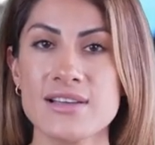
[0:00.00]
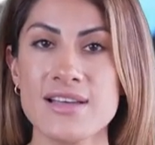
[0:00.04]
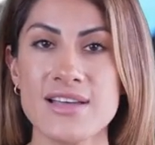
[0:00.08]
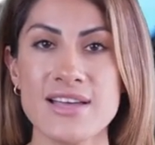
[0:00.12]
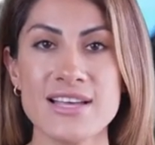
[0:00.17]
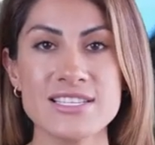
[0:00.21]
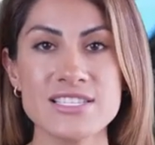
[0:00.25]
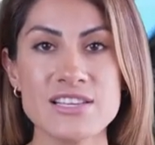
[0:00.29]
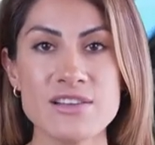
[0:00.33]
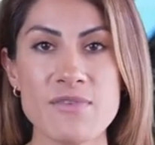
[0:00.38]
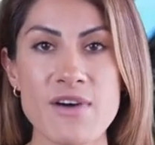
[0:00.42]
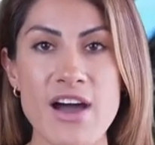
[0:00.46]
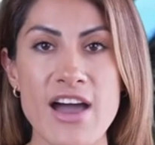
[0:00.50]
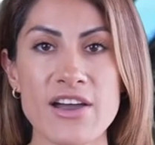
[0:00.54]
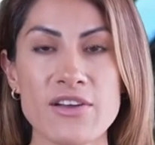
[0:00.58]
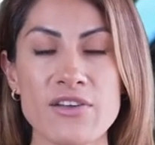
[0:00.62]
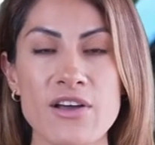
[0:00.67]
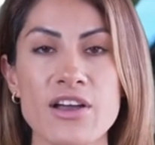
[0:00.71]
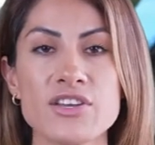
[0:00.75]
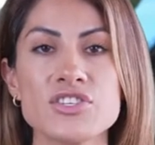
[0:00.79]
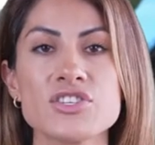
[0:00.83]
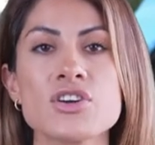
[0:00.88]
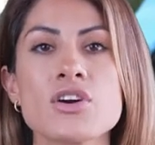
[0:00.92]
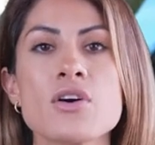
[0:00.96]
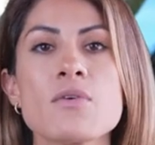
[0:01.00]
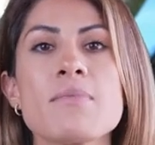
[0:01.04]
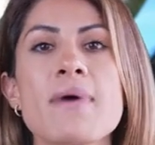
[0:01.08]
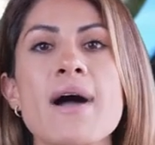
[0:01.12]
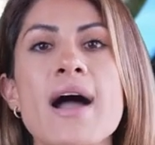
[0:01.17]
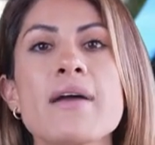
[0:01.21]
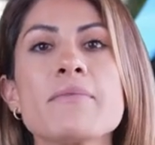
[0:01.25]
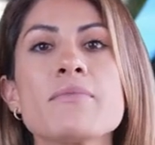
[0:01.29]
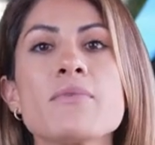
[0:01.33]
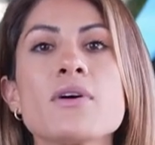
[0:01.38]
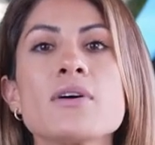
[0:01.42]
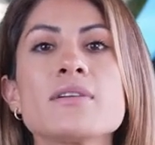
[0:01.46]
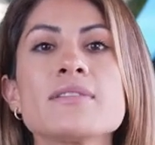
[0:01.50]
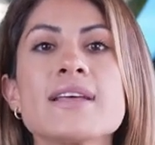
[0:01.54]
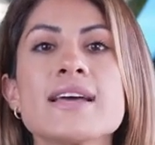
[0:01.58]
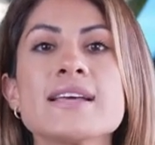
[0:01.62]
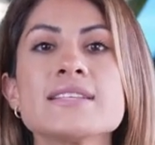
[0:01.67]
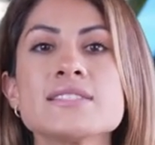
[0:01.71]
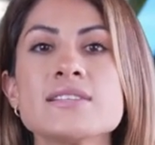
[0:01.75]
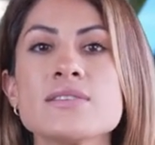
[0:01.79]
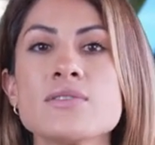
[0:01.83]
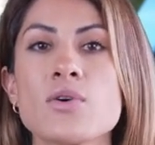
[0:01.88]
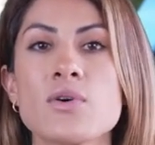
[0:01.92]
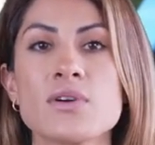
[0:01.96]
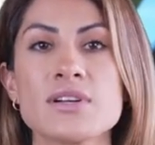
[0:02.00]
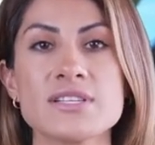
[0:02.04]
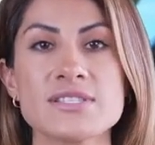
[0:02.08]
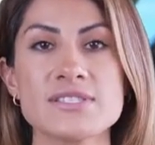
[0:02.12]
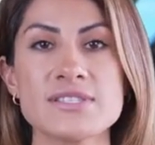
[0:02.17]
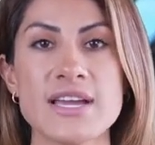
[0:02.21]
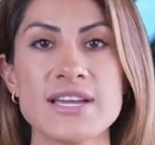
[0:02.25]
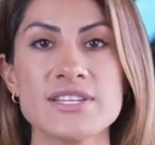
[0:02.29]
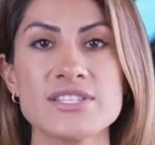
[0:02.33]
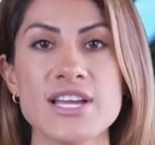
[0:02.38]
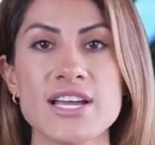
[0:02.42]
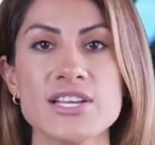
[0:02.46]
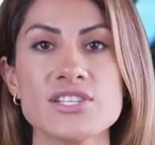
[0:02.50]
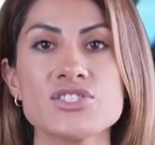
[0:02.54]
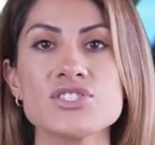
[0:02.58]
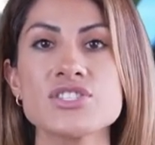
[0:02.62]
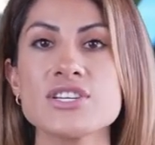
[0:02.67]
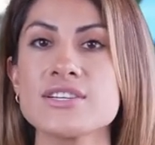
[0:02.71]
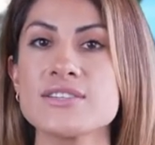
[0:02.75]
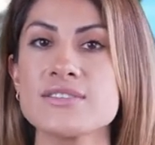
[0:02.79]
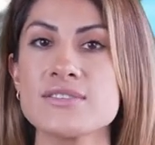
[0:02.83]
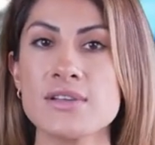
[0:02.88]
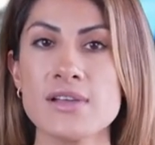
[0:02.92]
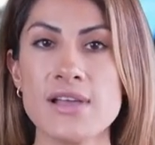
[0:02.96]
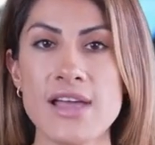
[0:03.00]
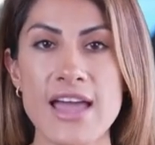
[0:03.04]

It's a biological marvel that supports digestion,